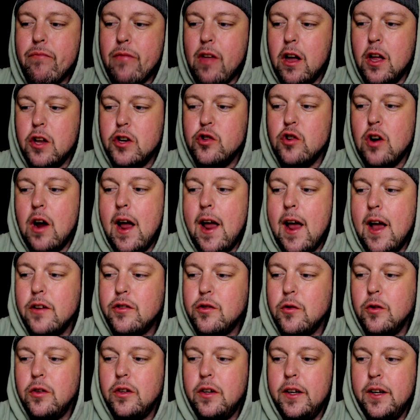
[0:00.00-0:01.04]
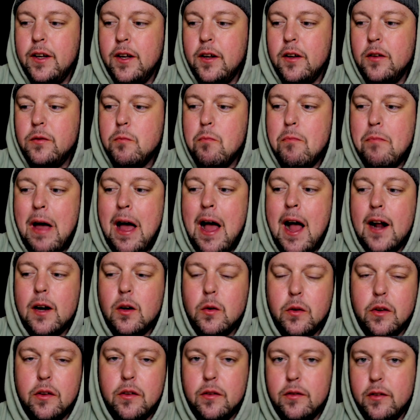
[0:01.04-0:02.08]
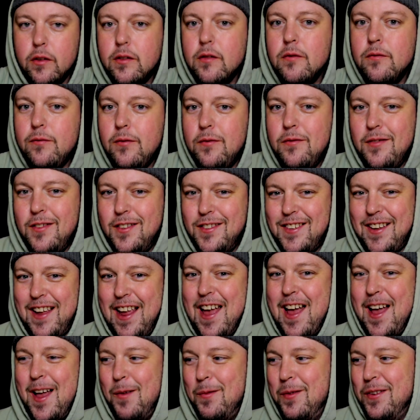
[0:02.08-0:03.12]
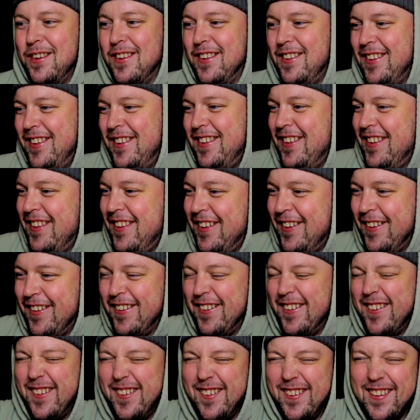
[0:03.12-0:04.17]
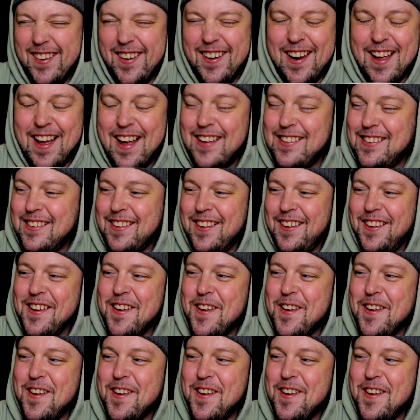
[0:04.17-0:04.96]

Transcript: a dry ass tortilla packed with scabs. Oh, nasty.